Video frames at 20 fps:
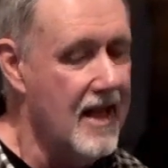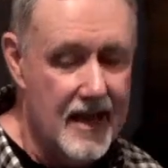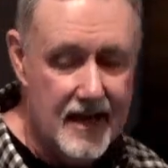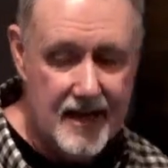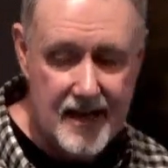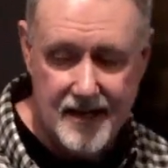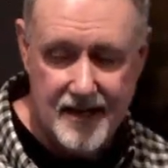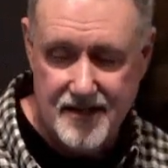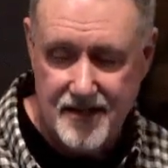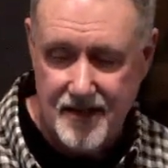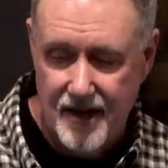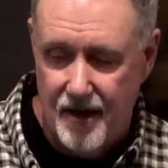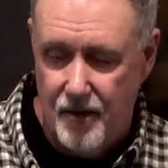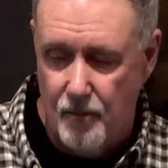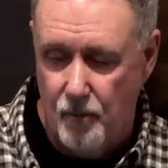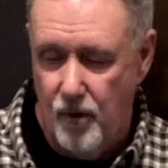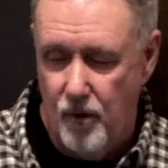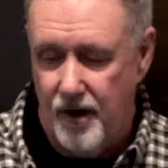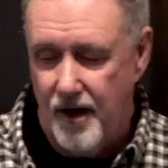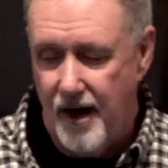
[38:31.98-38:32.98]
because
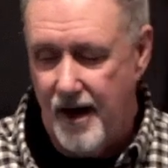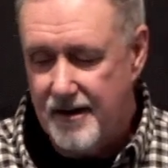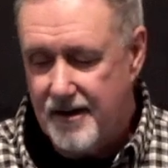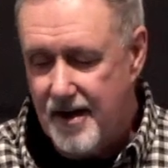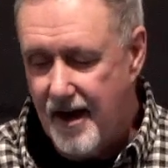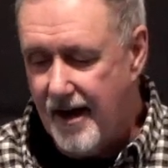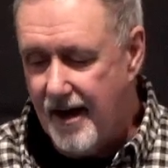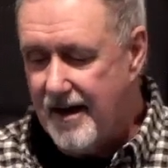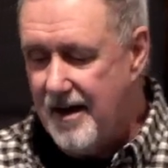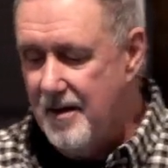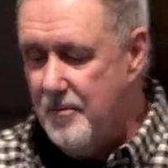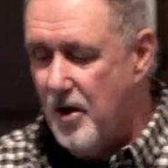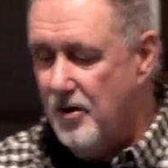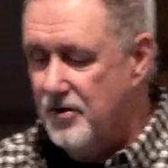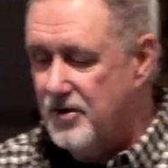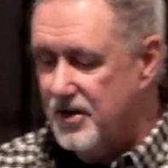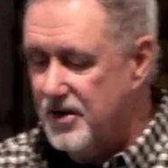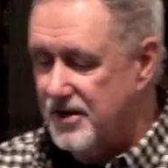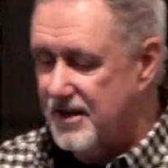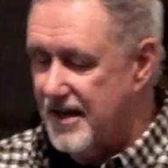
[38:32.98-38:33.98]
we're not talking
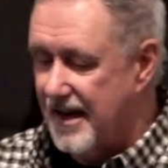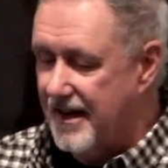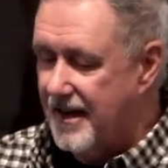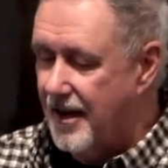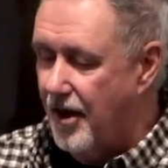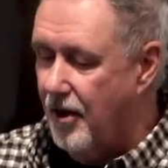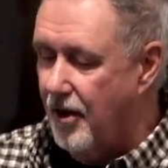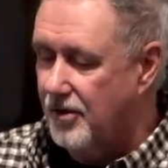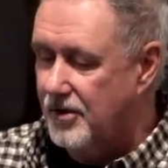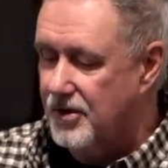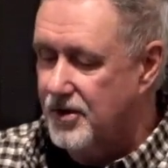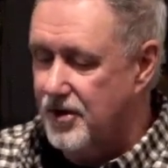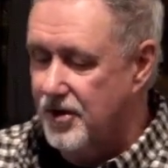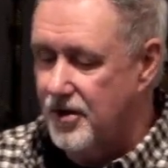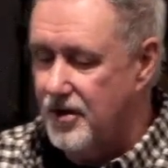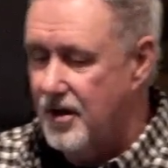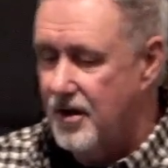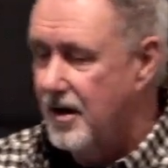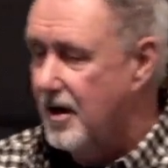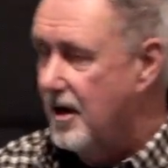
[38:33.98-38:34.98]
about just a
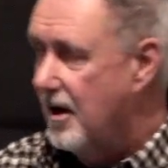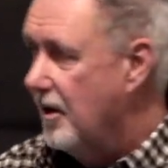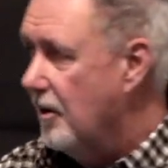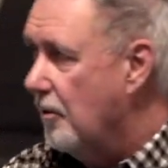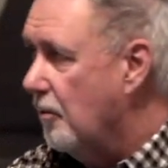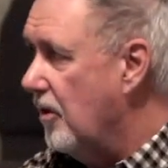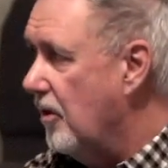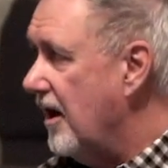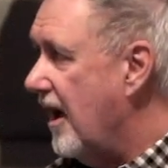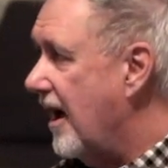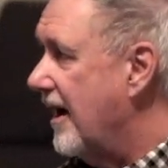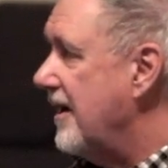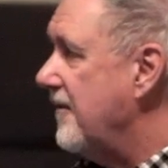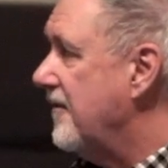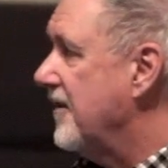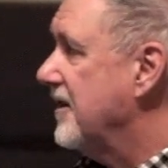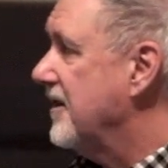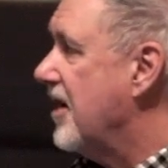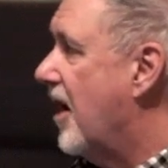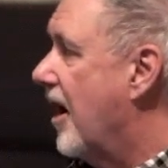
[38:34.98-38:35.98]
culture, we're not
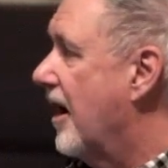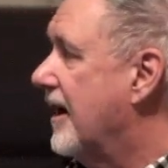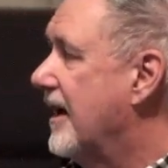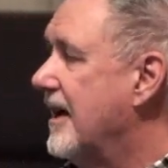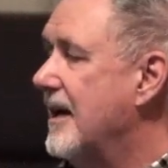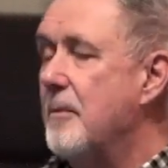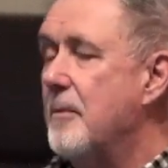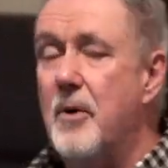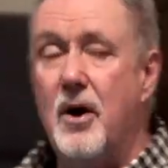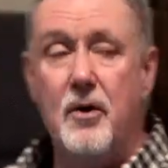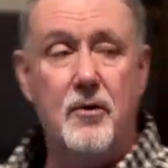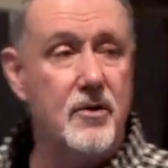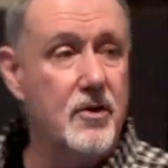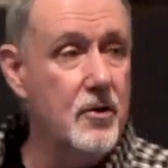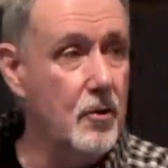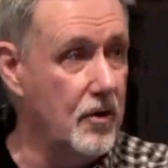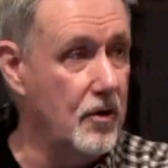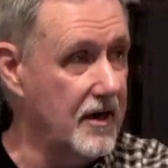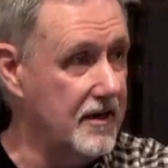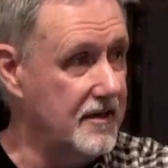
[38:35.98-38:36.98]
even talking about
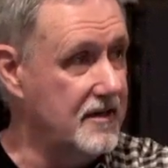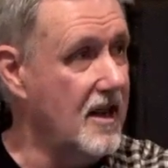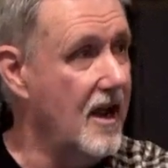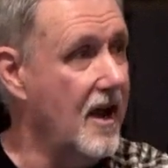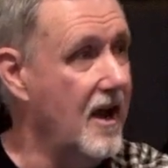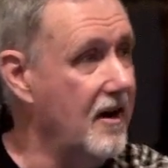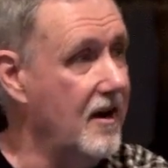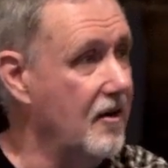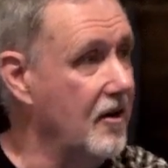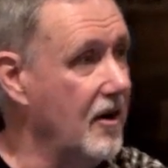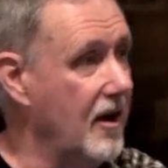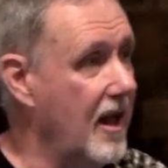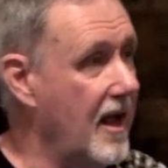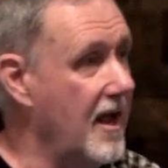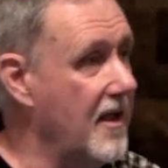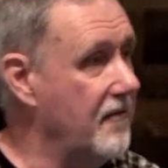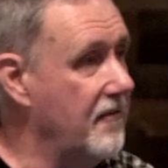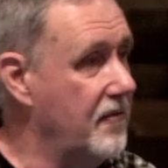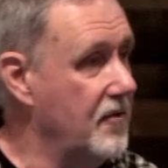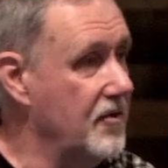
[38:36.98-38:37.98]
your entire
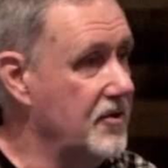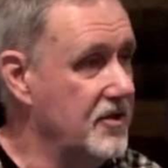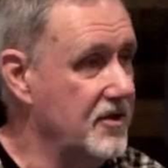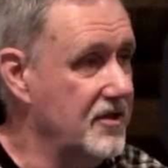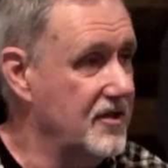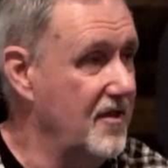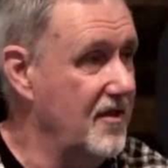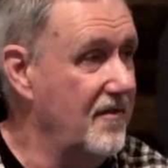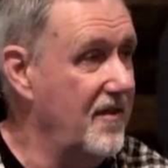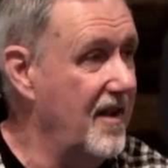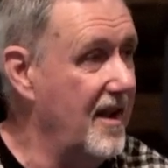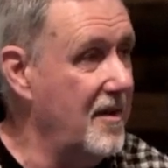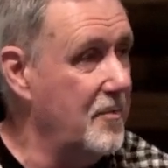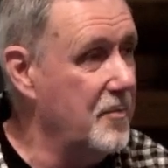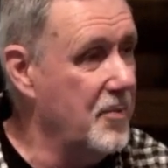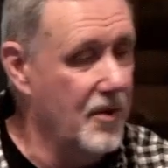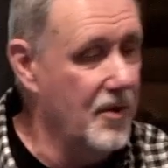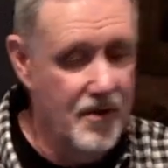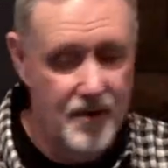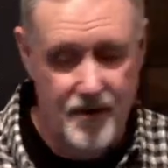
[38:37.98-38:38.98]
life, which is a
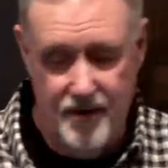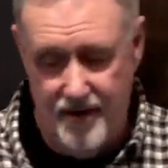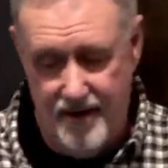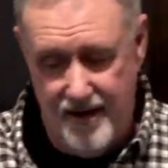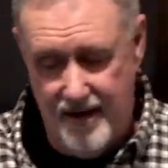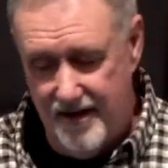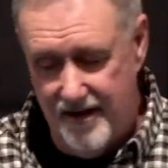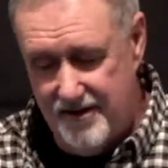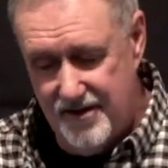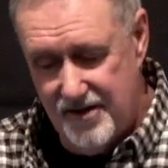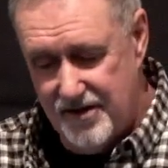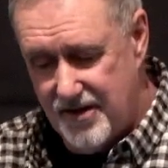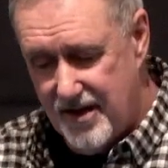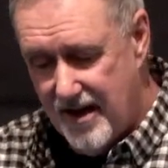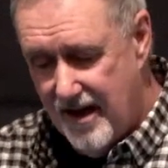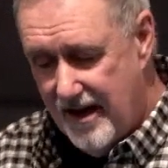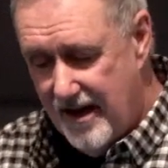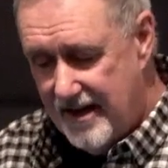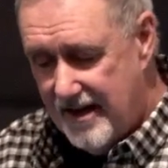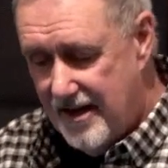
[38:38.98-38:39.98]
vapor, uh, just
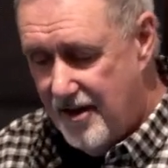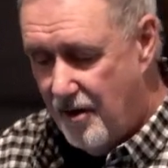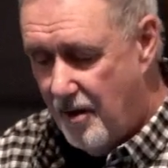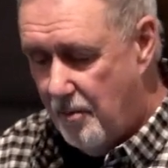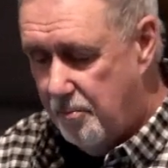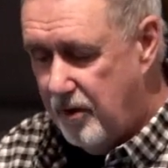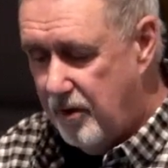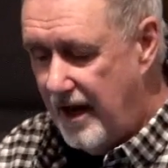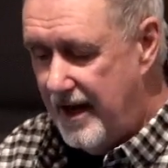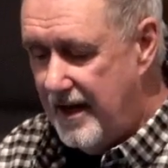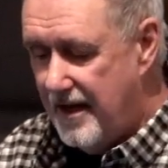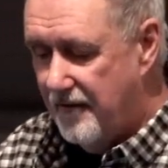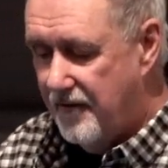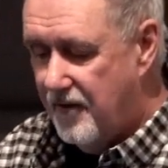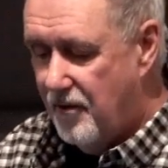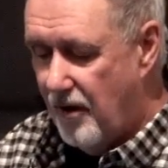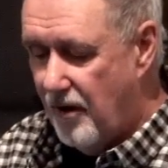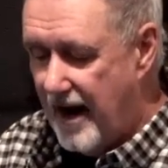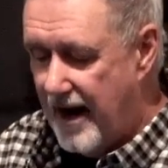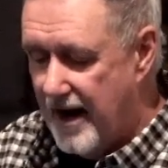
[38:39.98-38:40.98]
you know, a blade
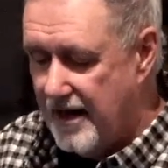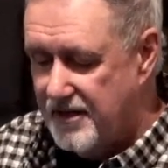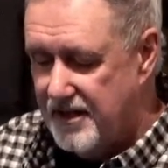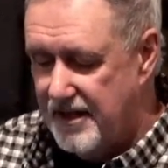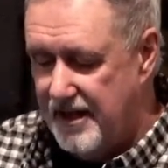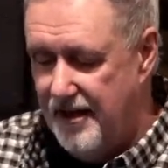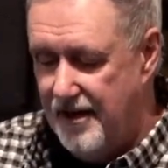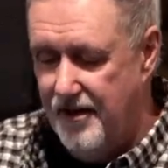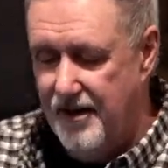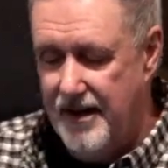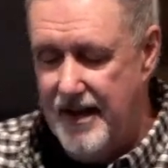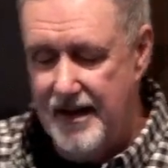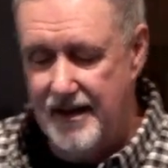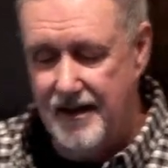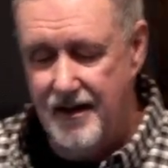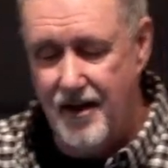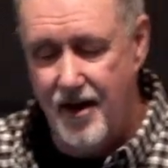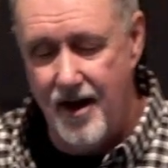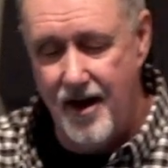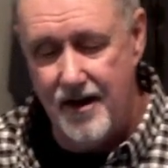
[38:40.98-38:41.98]
of grass here and
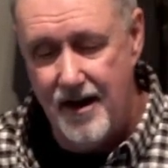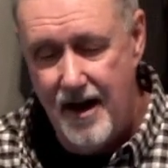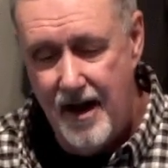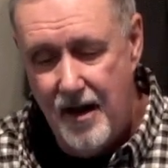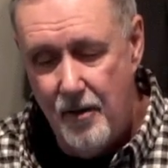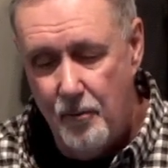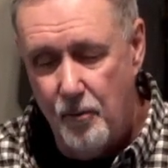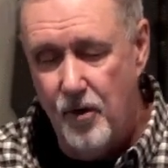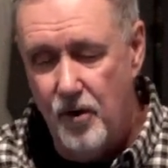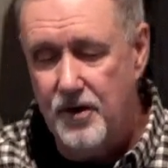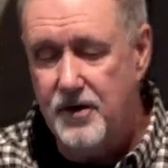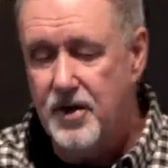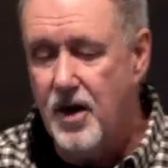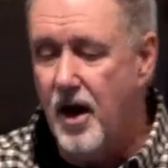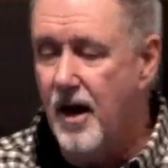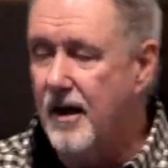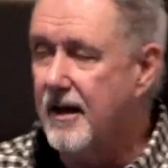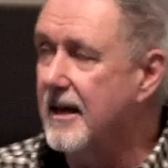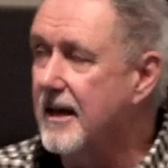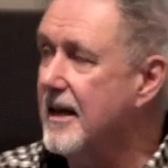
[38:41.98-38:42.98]
then gone. We're
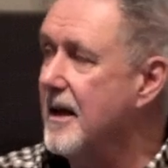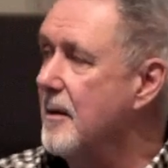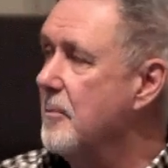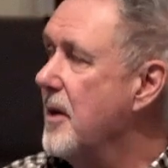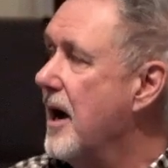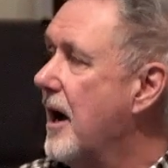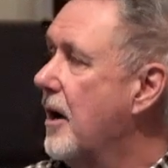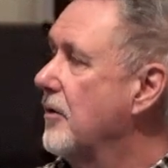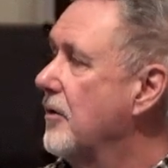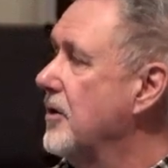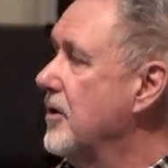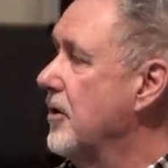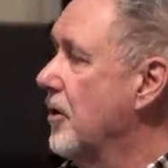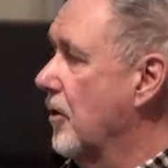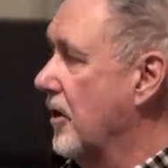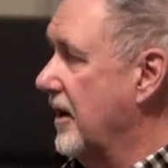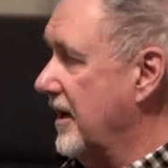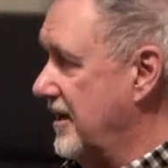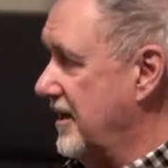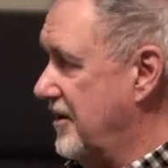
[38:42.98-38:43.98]
talking about
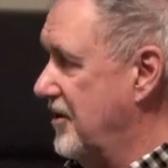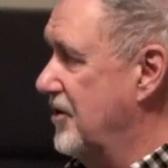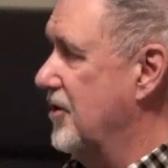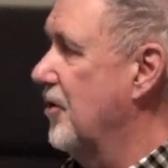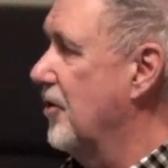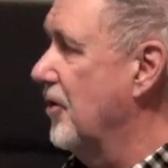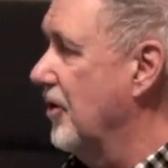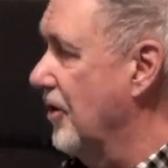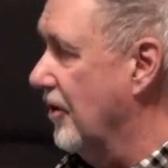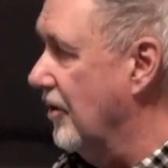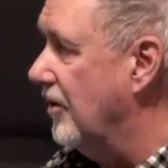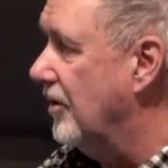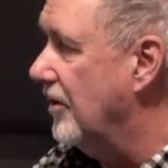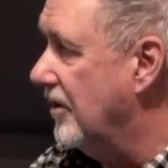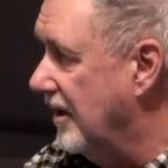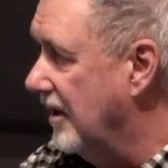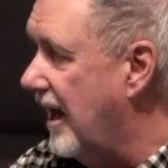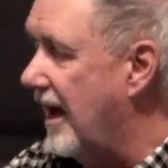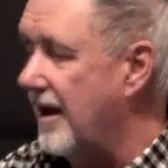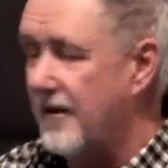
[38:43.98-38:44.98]
your eternal
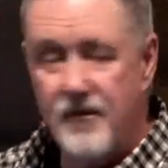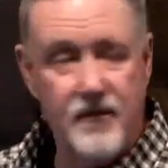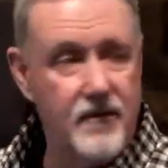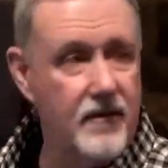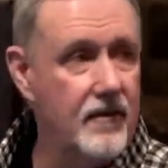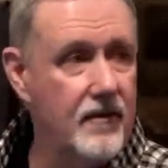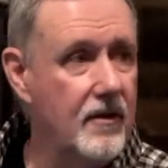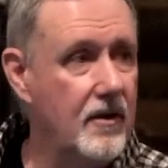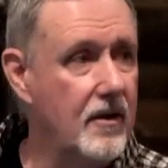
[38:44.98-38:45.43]
life.